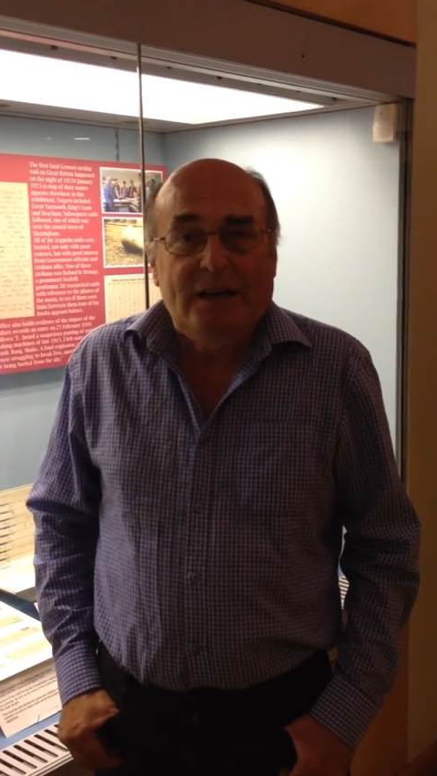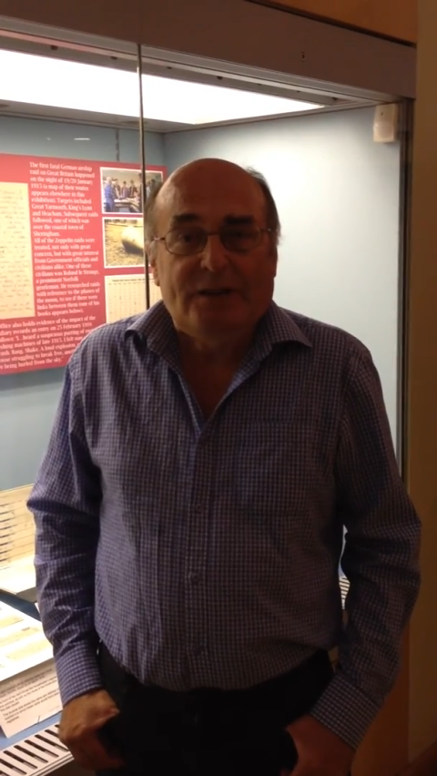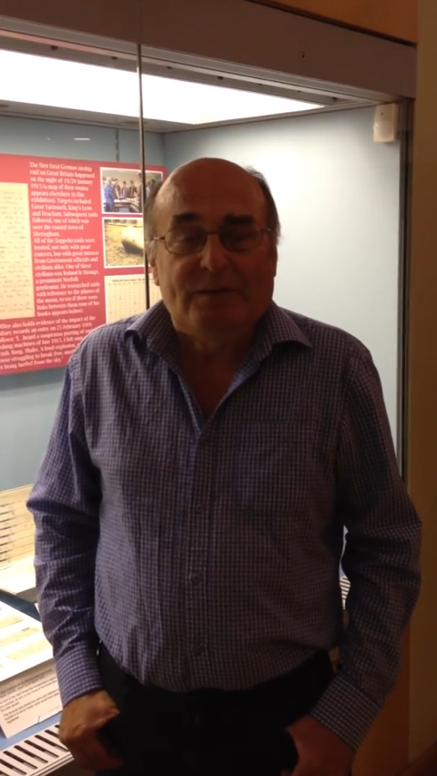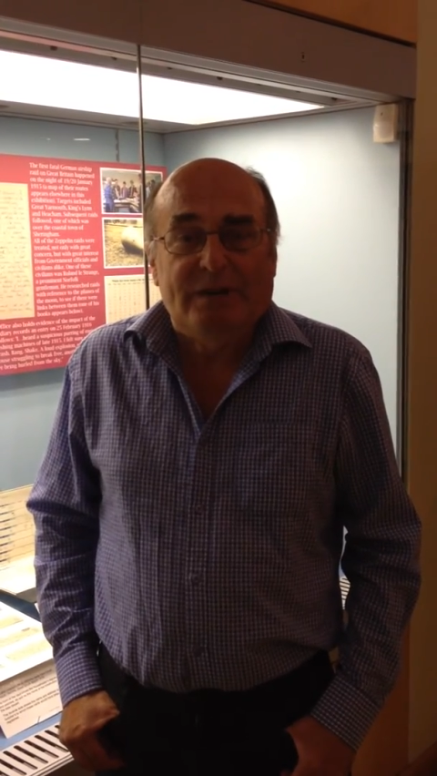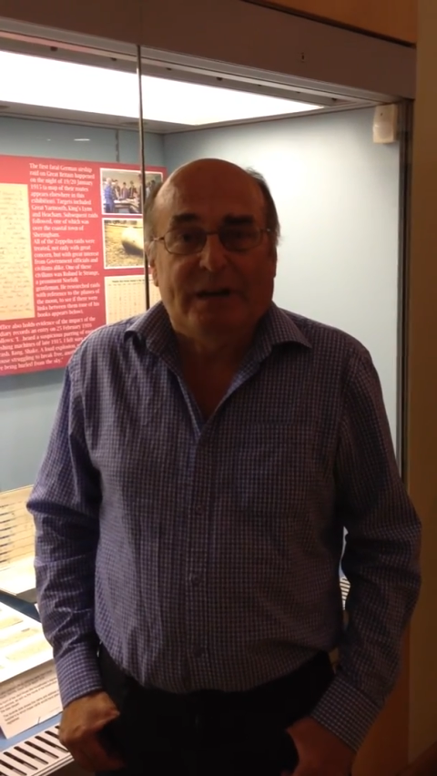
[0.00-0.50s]

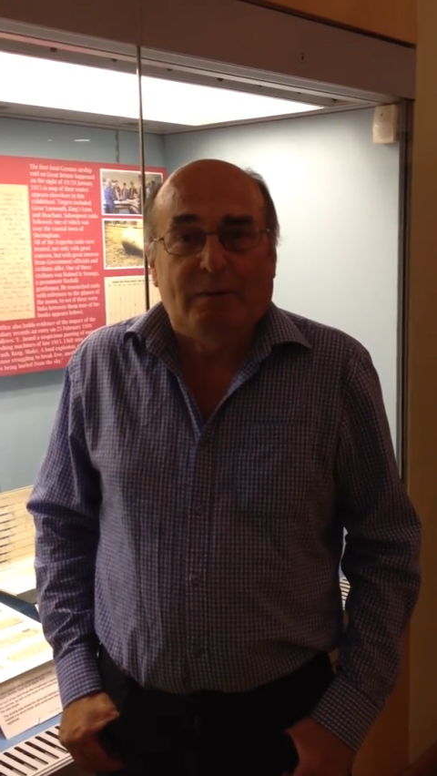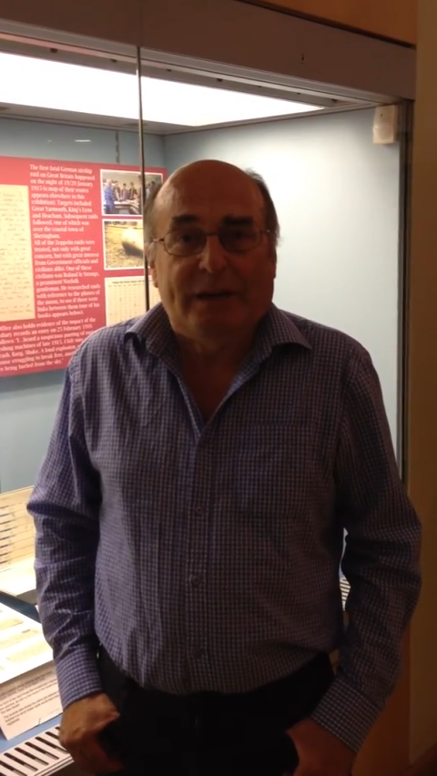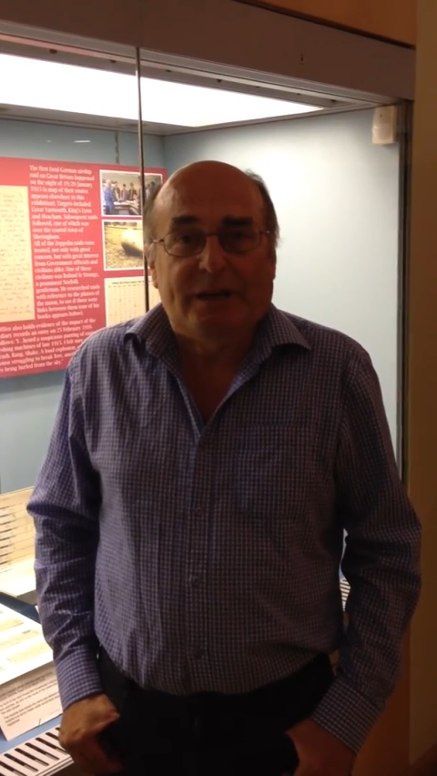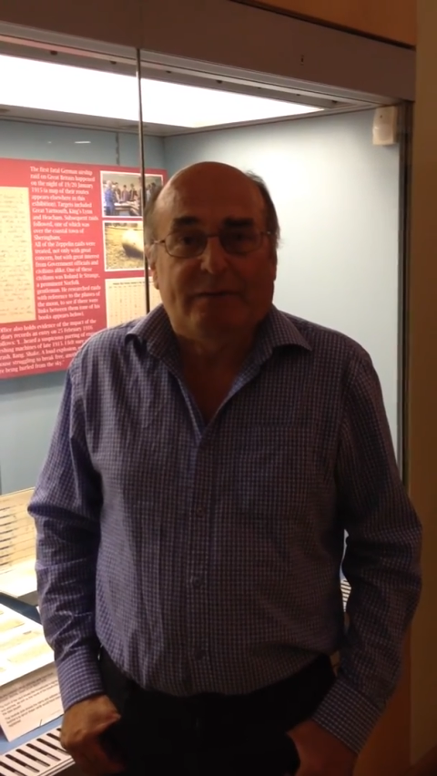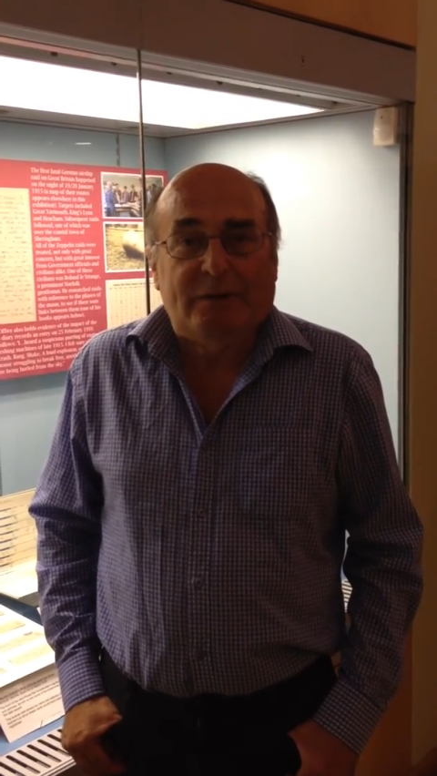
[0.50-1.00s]
Some really
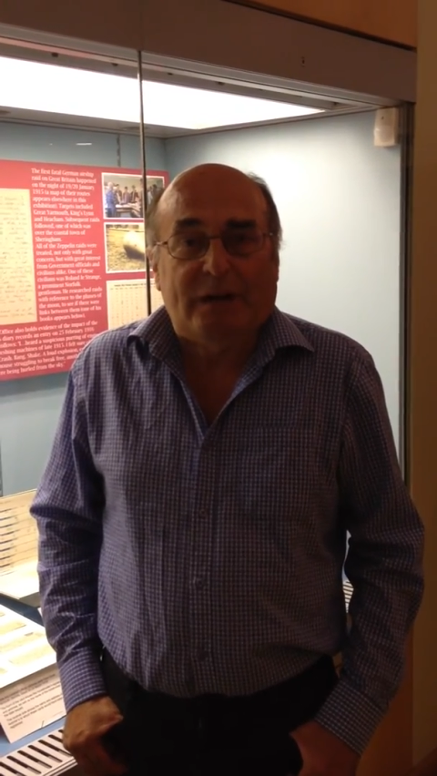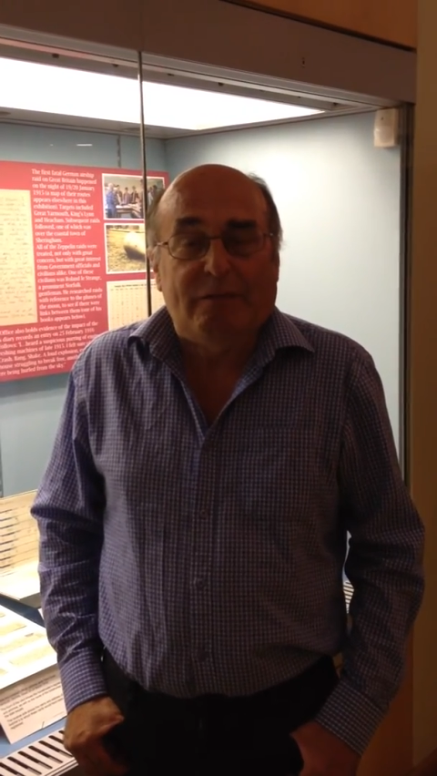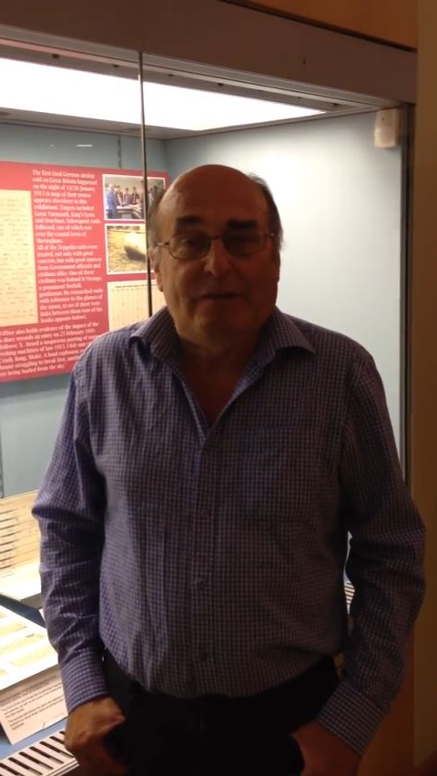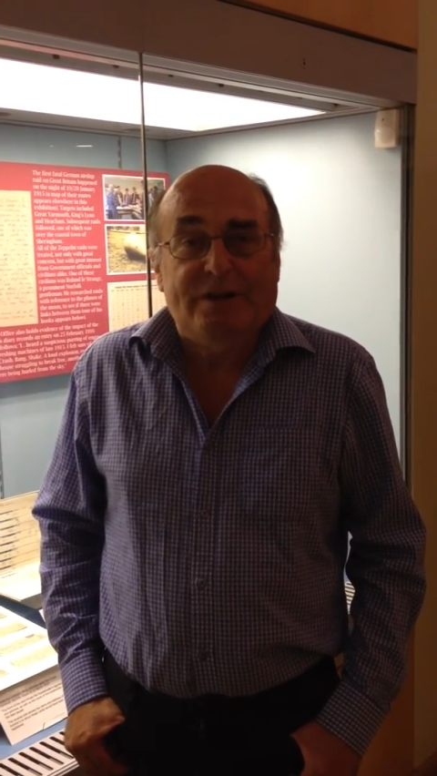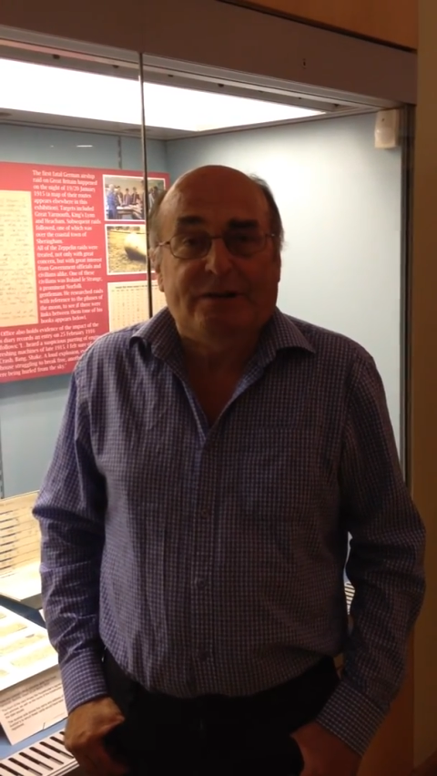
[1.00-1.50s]
wonderful
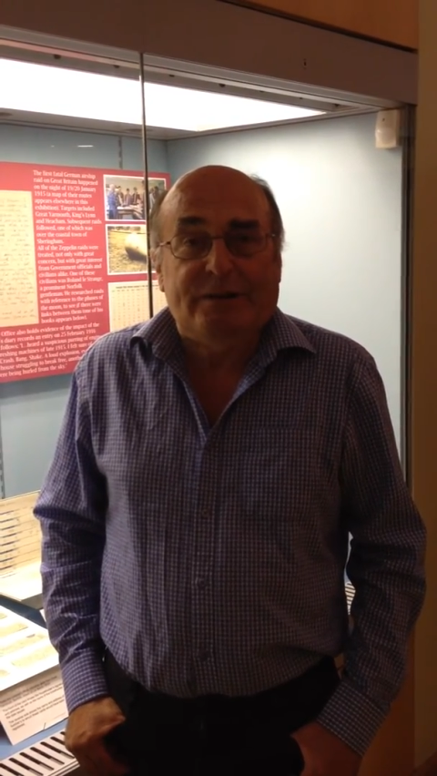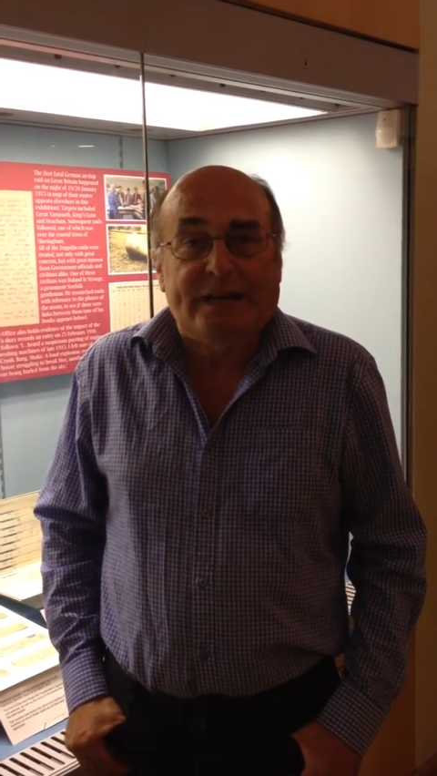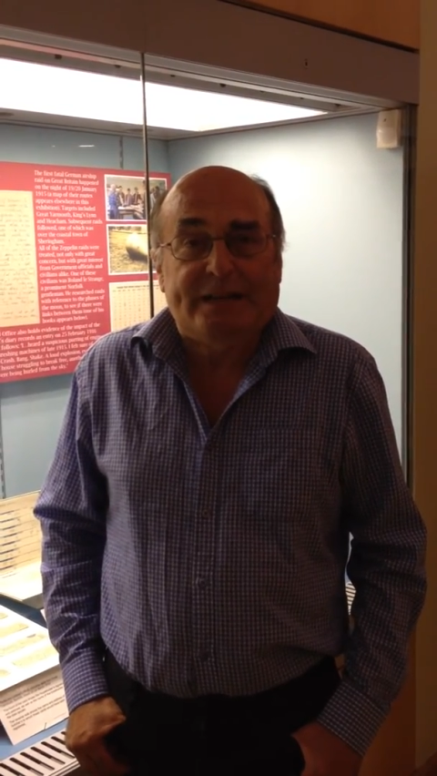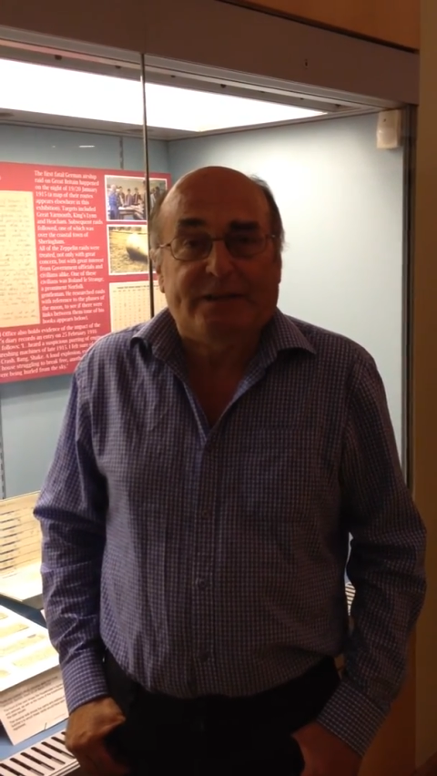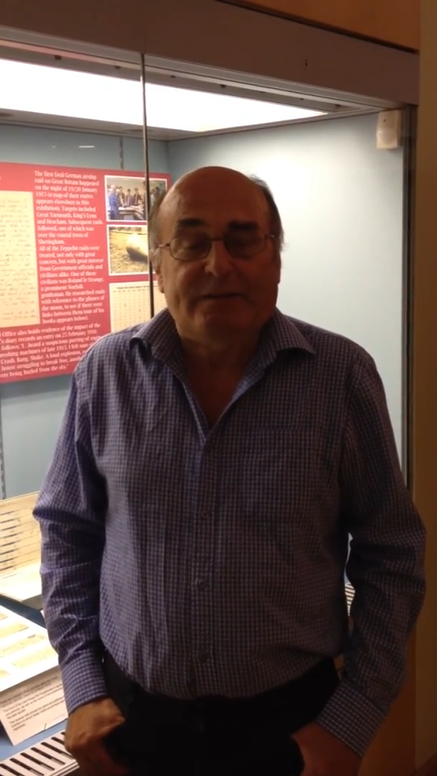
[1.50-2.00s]
original
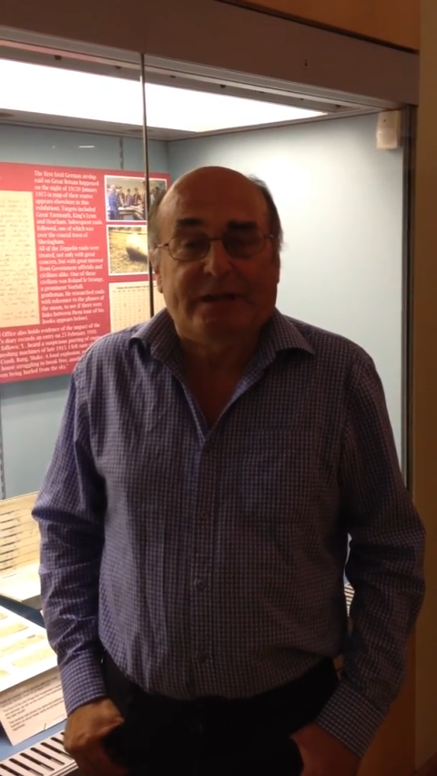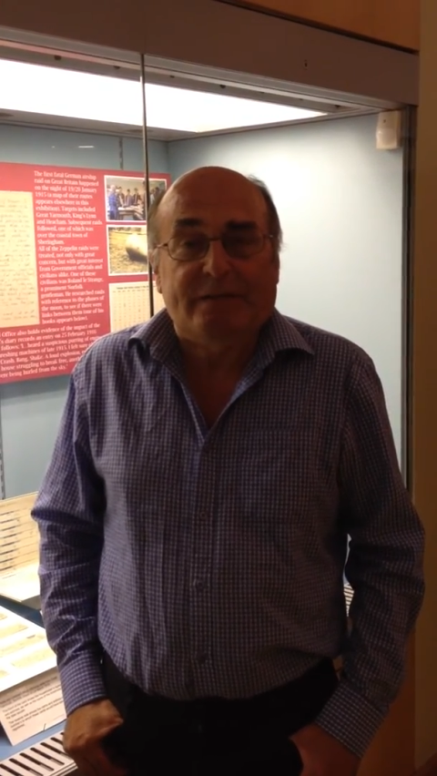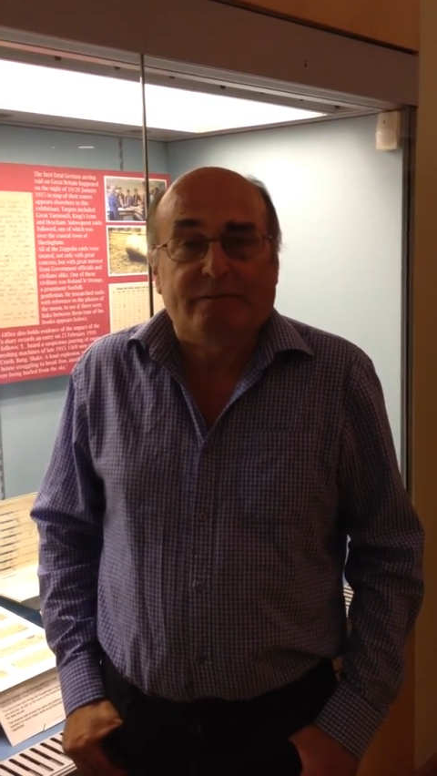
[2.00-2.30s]
letters written